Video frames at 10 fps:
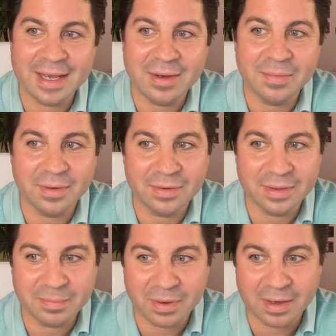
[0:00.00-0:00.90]
now
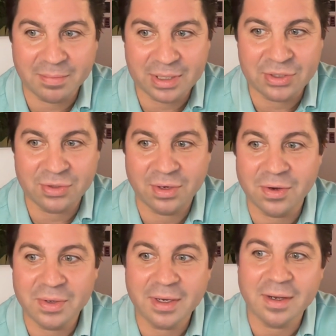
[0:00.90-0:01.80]
in Palm Beach
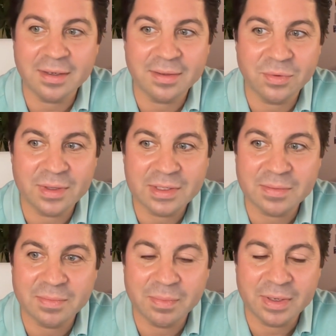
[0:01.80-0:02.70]
going on with
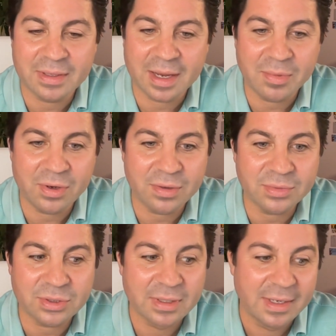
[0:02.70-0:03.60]
these big time
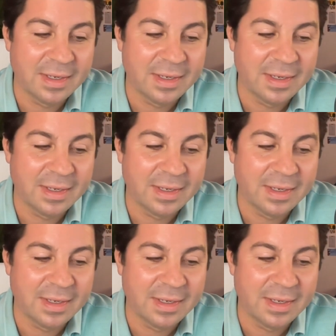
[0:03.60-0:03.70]
homes.